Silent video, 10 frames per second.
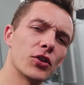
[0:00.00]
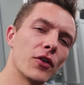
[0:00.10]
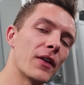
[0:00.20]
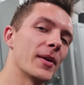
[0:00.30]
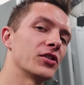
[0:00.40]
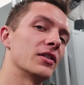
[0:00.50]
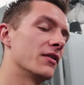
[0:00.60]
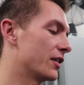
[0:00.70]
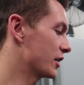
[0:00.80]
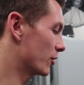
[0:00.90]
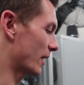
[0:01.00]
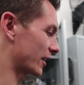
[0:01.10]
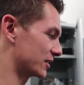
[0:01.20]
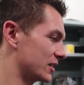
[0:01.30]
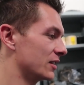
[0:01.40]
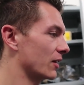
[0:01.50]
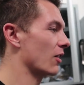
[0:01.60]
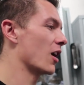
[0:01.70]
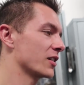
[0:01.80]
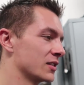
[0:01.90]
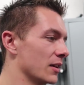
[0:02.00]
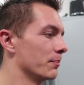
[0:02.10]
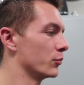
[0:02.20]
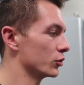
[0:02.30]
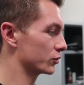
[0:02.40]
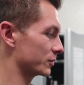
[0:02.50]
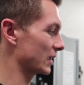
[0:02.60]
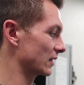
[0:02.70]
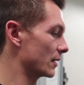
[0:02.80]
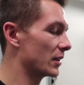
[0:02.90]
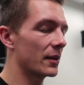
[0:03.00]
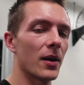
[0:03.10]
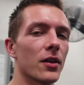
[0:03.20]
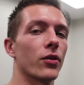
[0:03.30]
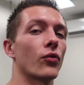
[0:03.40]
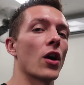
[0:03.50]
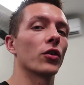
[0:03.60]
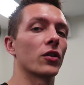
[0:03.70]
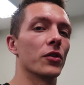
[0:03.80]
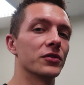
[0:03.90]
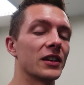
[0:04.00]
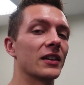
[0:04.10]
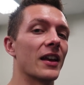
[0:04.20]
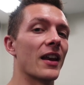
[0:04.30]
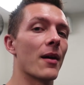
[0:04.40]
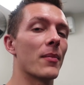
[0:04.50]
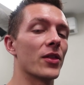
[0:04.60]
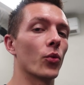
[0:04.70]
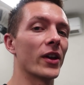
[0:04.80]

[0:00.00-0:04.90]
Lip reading: Don't know if I mentioned in the video, but I could see in the logs that boost was being limited by the throttle closing and not by the